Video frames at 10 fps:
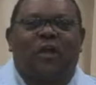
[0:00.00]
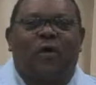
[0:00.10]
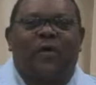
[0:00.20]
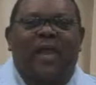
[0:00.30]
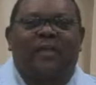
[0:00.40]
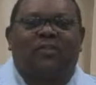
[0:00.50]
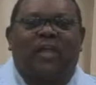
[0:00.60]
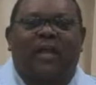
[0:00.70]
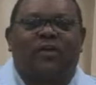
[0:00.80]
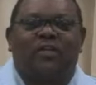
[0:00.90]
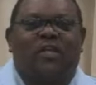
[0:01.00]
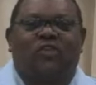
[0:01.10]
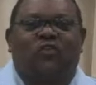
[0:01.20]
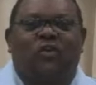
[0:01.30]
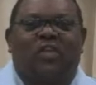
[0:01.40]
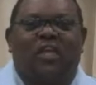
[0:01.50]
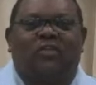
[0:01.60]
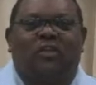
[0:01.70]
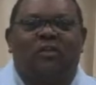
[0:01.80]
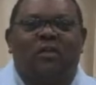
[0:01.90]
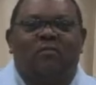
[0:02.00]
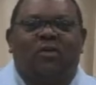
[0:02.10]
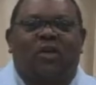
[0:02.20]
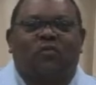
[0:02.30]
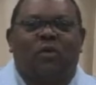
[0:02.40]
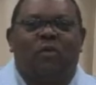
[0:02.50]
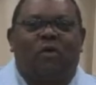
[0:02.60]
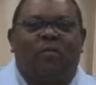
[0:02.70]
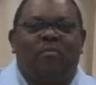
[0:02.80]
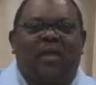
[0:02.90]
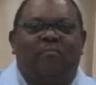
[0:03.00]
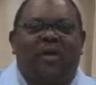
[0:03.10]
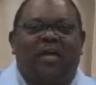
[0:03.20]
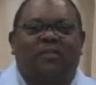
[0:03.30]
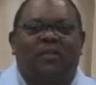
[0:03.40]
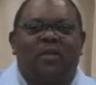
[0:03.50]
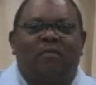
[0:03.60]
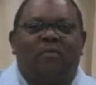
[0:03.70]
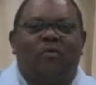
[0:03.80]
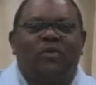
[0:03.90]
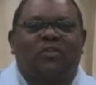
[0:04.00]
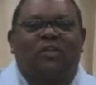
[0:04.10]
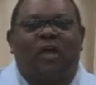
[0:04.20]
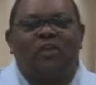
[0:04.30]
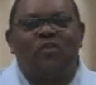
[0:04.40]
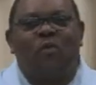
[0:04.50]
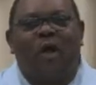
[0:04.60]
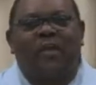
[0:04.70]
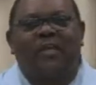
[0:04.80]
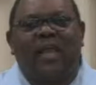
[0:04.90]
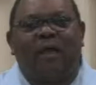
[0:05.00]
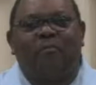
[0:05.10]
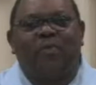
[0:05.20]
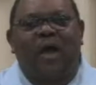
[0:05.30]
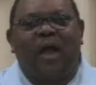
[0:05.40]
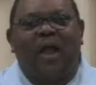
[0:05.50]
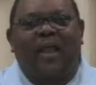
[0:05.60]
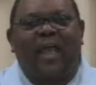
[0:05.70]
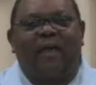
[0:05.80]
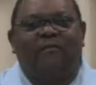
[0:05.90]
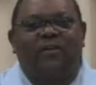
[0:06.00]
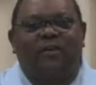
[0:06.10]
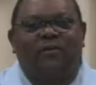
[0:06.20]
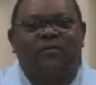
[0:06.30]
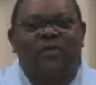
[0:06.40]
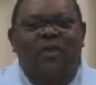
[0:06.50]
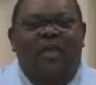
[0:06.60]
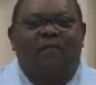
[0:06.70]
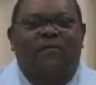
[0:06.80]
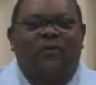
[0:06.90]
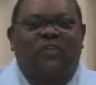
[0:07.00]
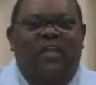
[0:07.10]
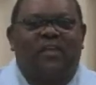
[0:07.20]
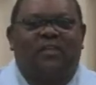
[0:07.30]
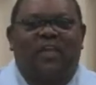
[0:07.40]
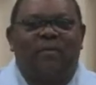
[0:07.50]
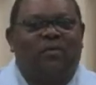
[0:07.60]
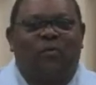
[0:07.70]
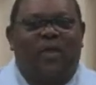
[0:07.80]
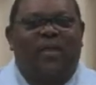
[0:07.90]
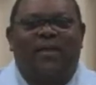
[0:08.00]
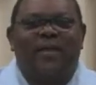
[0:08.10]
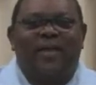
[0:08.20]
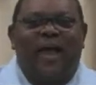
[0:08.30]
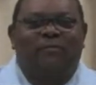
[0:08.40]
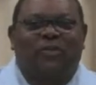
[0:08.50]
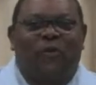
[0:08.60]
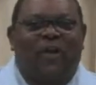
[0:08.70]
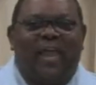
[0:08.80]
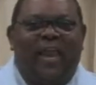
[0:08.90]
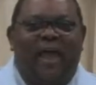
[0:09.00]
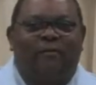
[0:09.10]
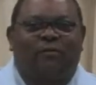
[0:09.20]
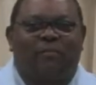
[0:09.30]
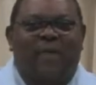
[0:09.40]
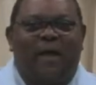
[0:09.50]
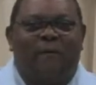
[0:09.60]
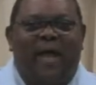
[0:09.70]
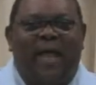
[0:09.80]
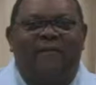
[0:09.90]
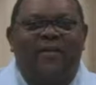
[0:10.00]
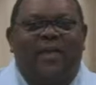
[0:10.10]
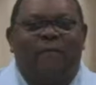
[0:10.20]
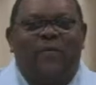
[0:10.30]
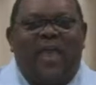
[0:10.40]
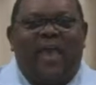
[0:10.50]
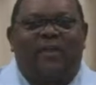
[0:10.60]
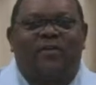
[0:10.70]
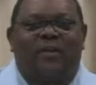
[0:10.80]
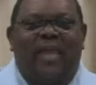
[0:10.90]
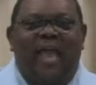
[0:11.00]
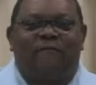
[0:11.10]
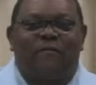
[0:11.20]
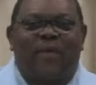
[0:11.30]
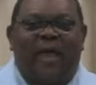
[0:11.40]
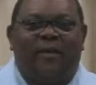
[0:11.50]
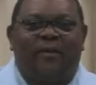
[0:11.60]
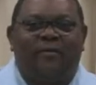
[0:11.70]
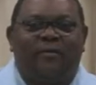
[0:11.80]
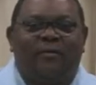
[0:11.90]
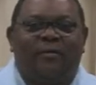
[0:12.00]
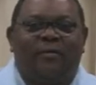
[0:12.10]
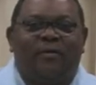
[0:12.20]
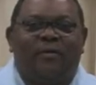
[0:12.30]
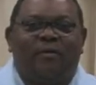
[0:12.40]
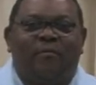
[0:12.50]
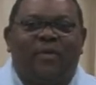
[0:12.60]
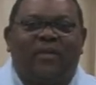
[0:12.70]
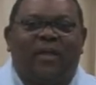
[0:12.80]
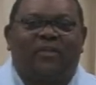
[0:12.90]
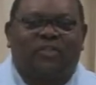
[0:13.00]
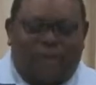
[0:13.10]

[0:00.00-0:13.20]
ago, and I couldn't get your attention because we were on a big bus, but we saw you walking down Park Avenue. And the first thing he said to me was, well, I'm so glad I was with my wife, and we had a good laugh about it. But there's